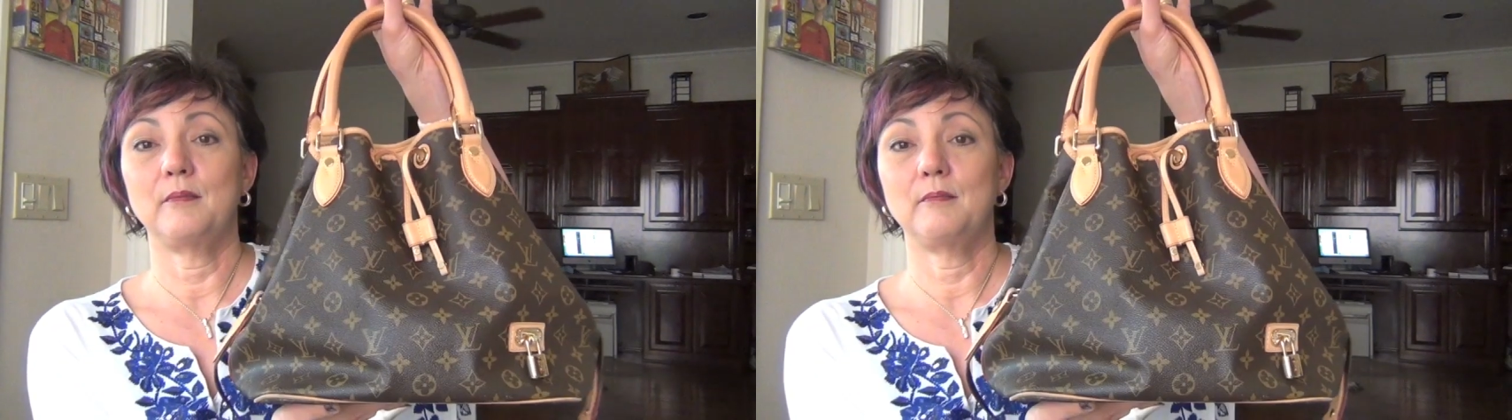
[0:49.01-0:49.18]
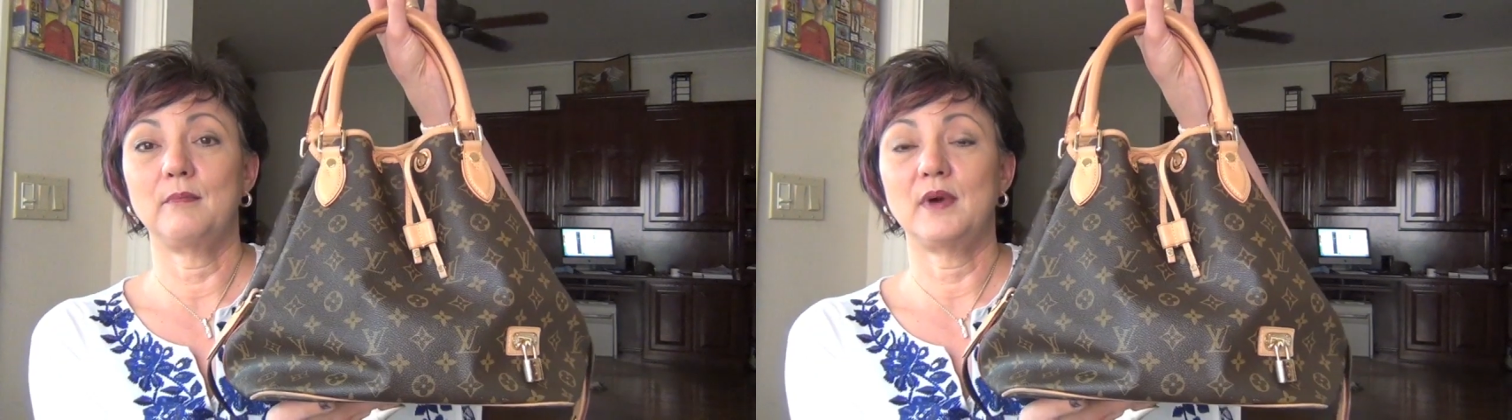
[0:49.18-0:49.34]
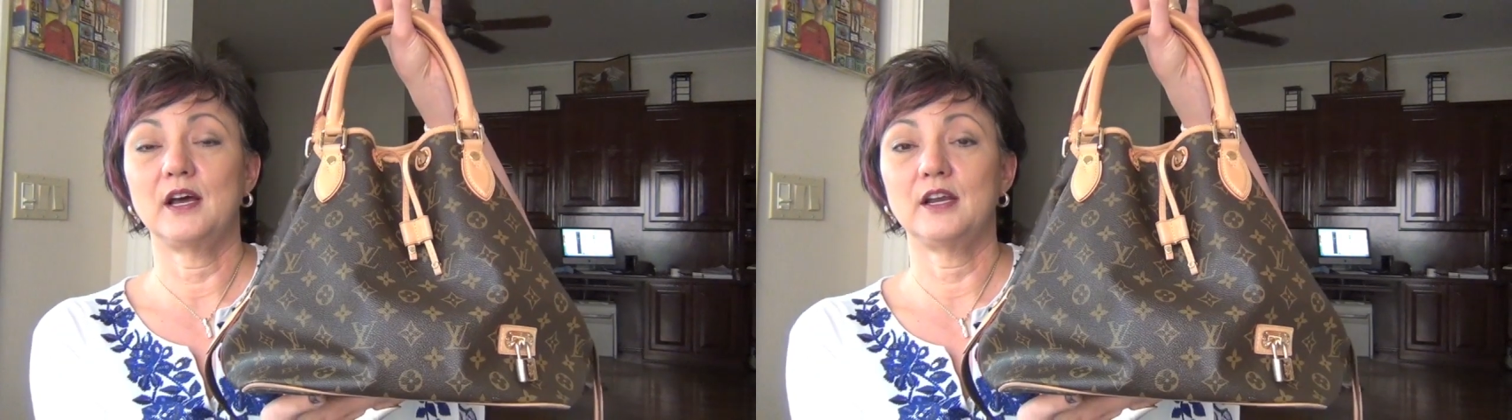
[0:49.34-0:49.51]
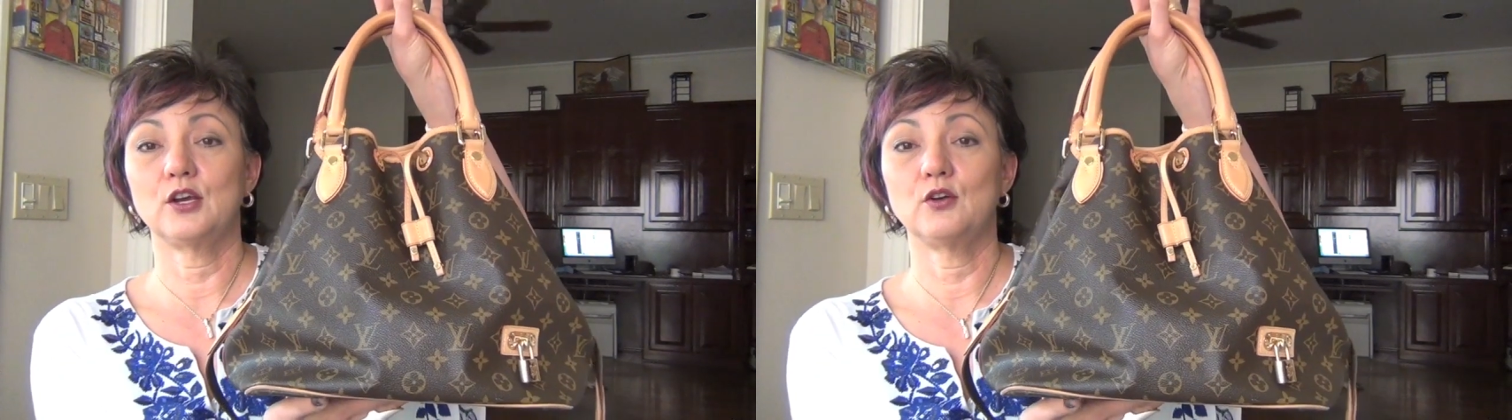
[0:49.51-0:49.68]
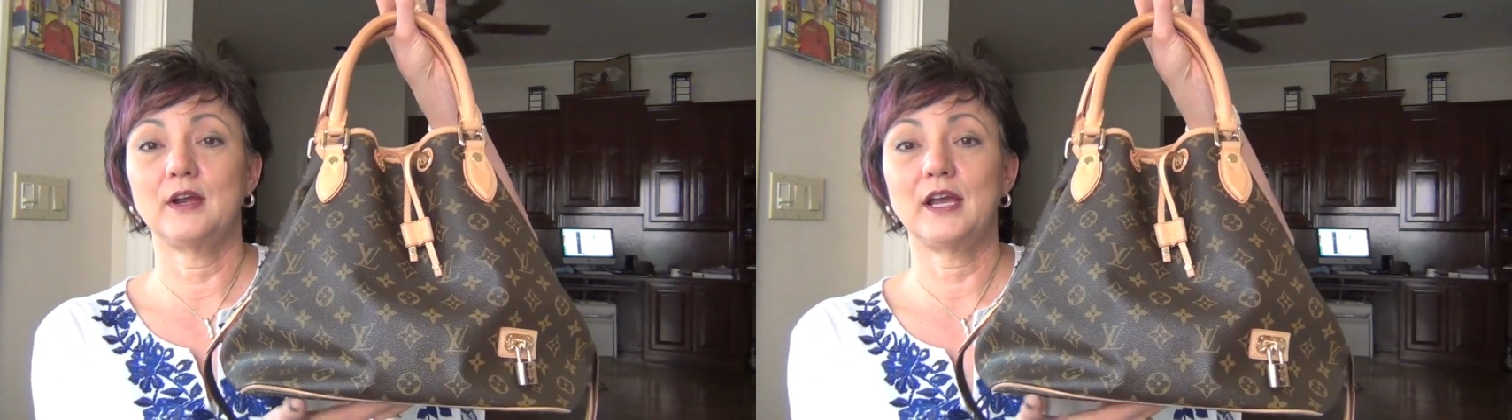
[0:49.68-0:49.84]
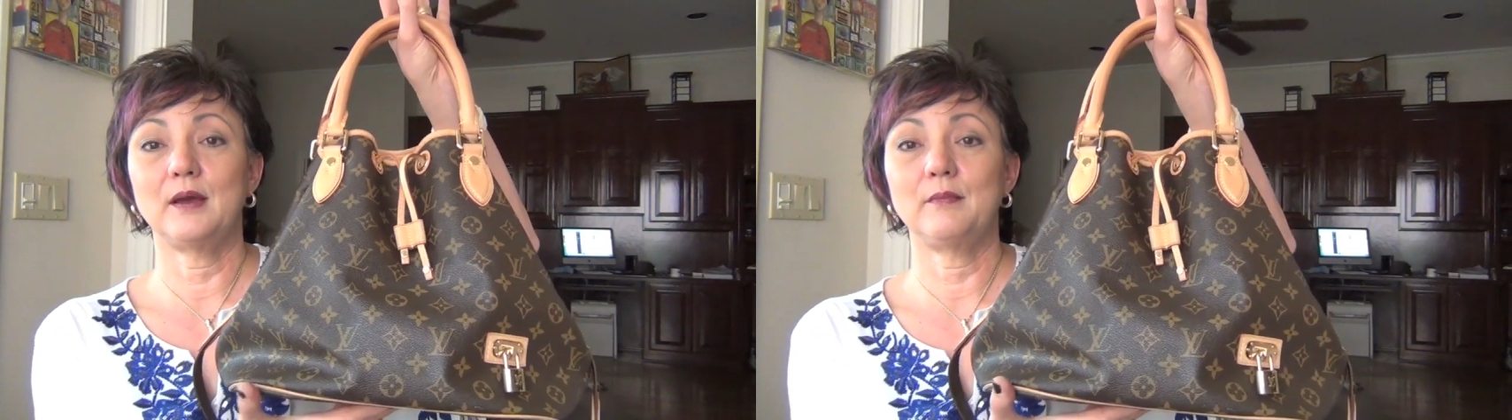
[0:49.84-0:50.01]

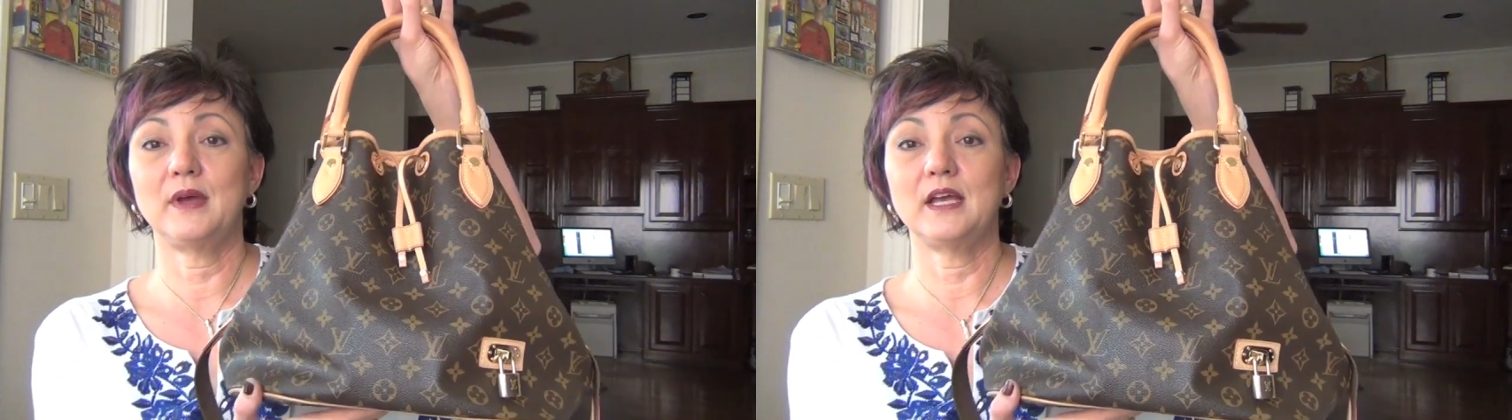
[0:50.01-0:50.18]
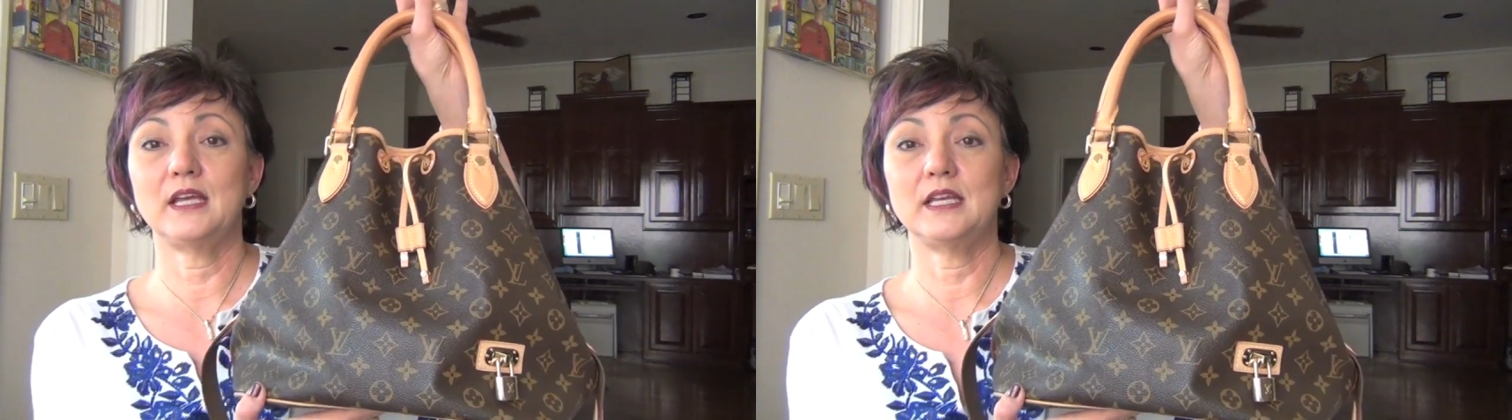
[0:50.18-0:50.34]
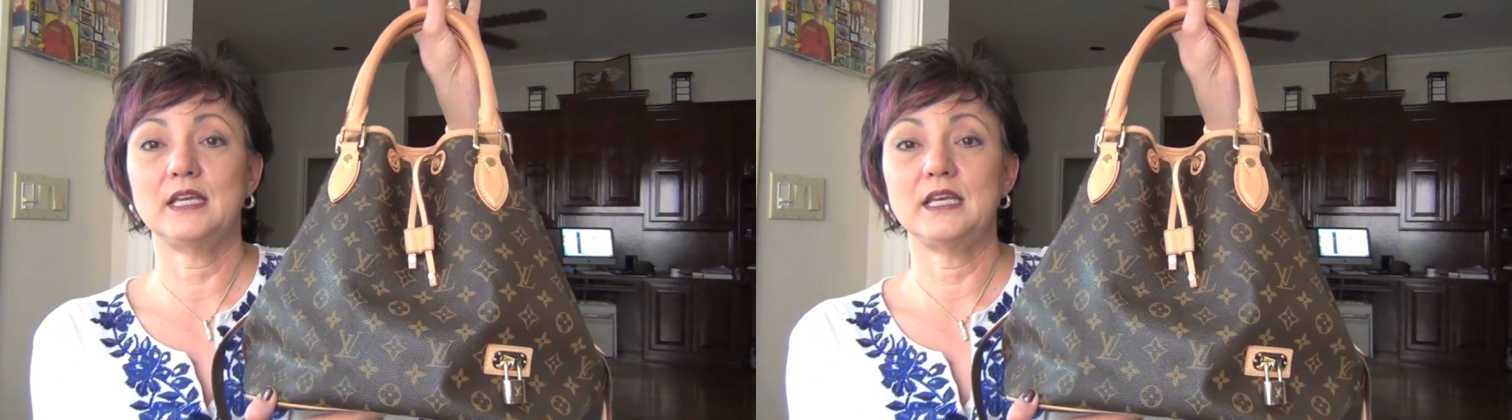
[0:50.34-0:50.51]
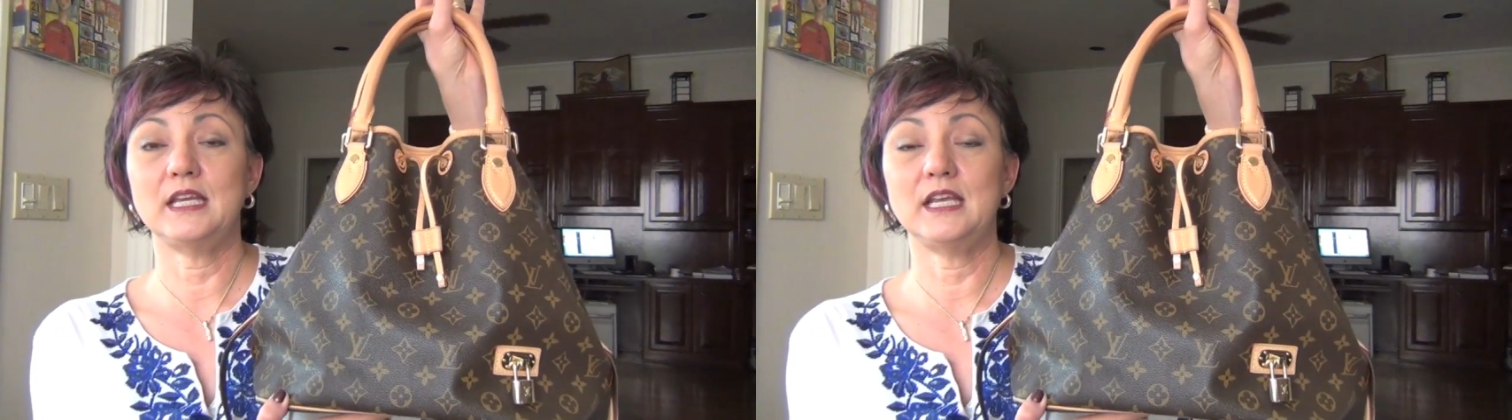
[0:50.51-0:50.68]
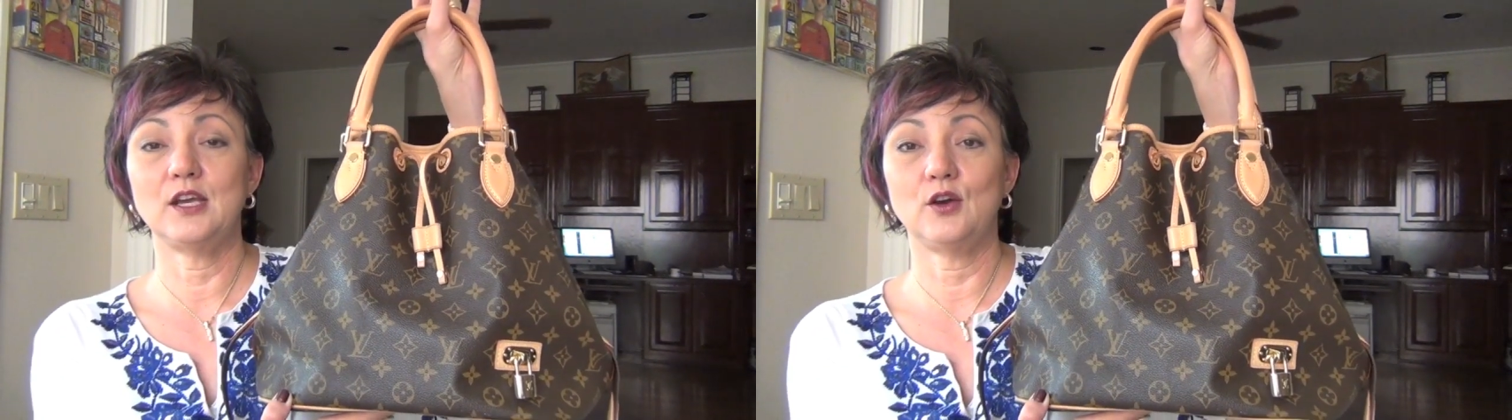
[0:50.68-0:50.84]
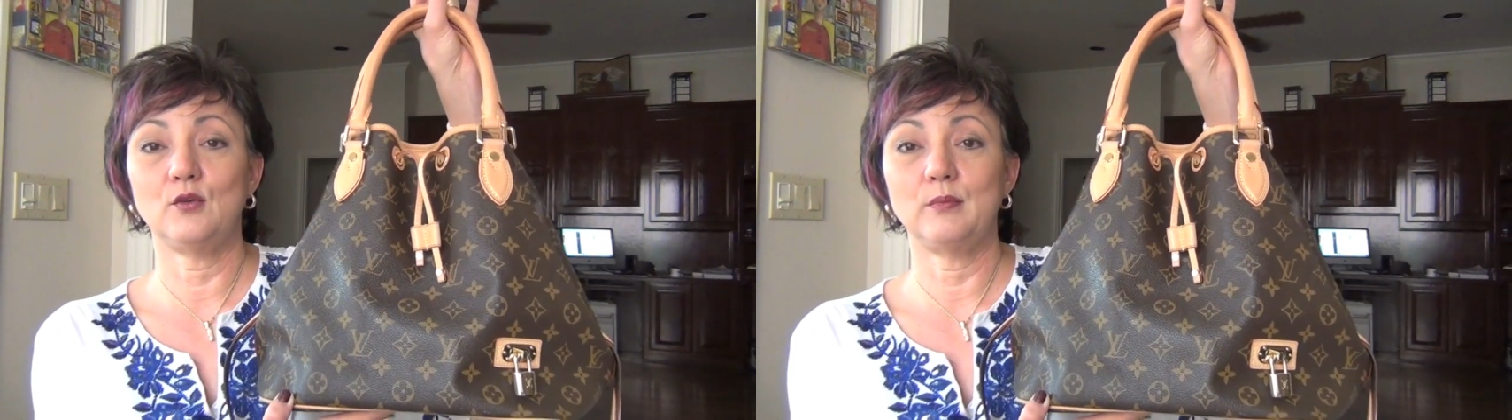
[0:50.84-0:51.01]
Monogram
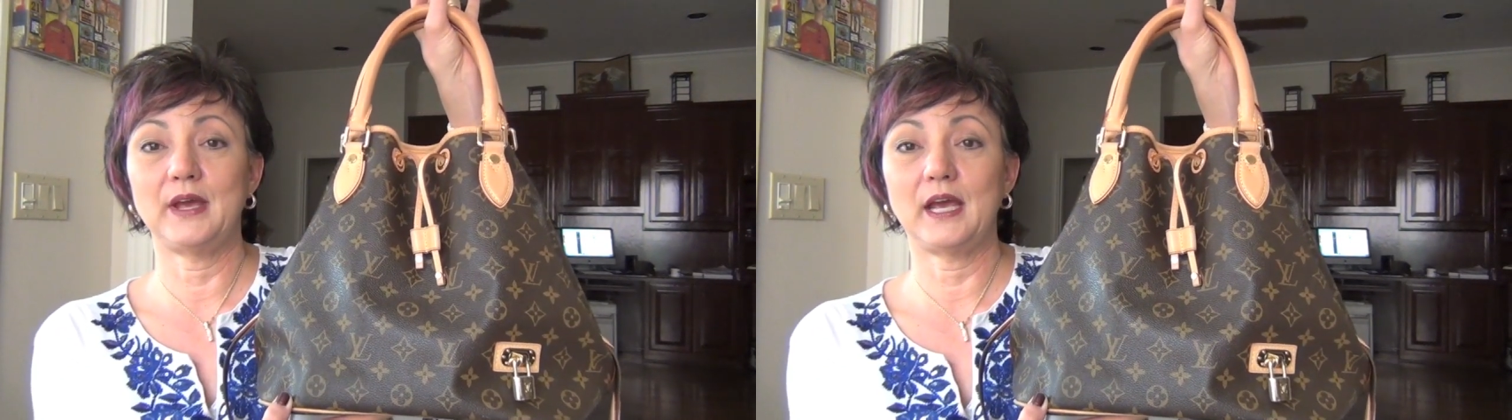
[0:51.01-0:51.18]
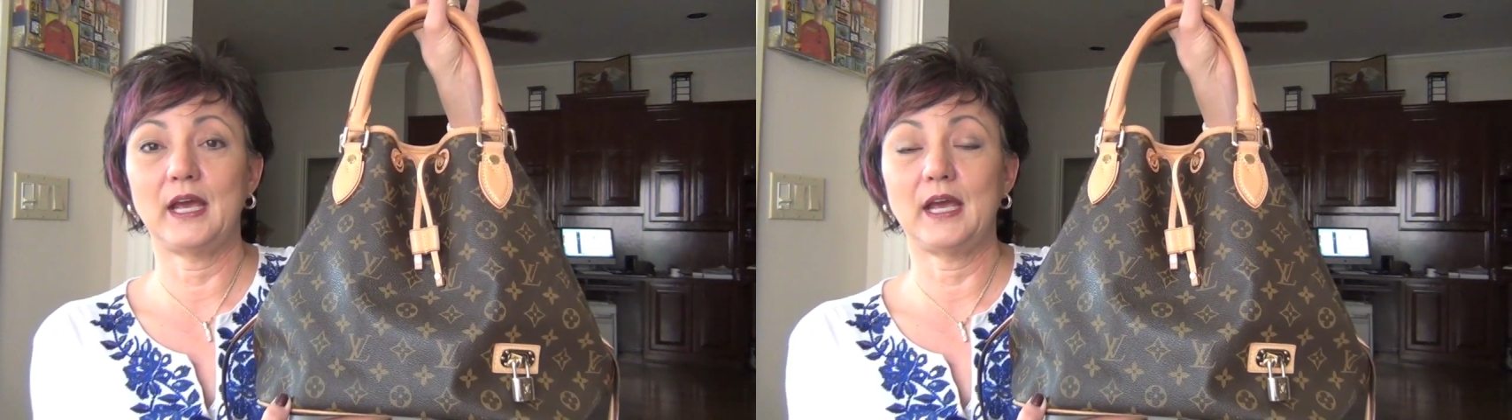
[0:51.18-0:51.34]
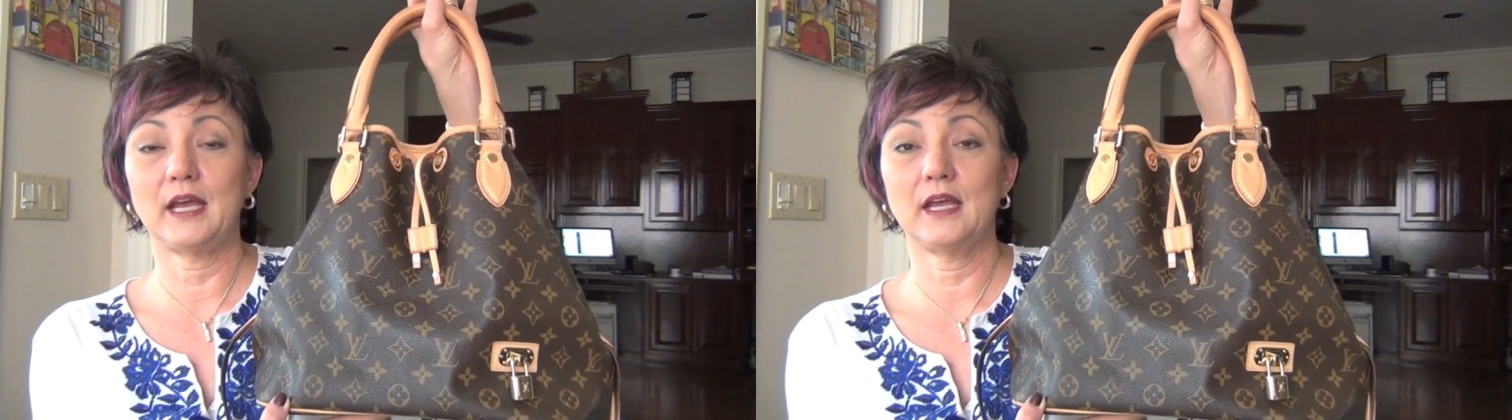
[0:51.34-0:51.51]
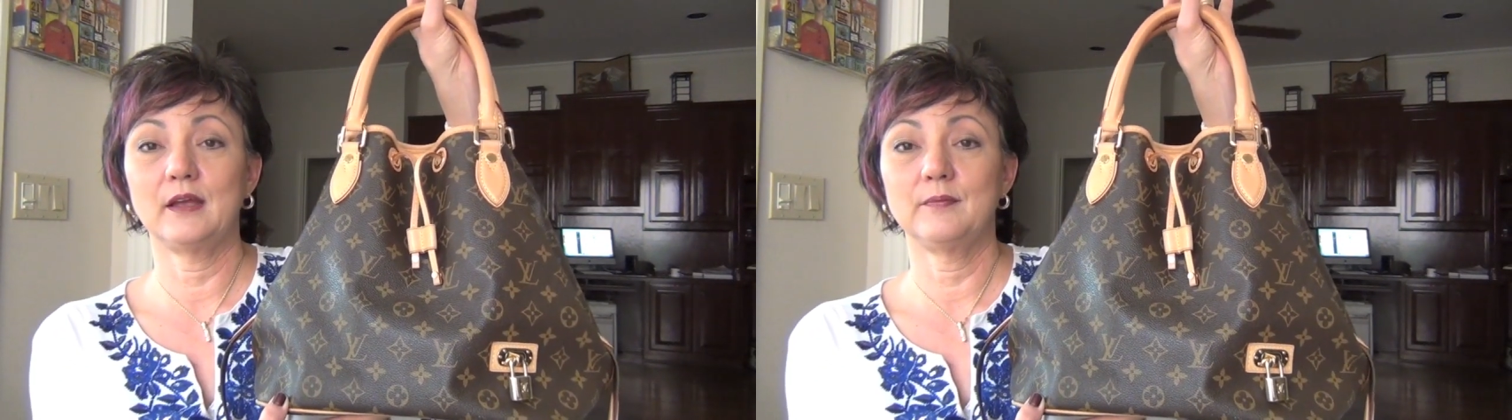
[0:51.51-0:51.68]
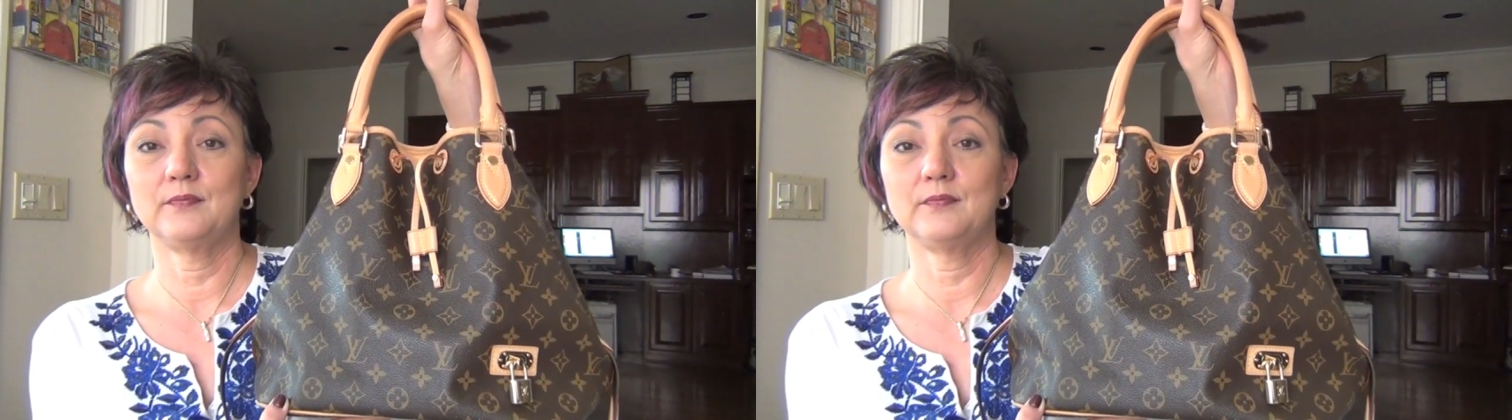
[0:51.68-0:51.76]
Neo bag.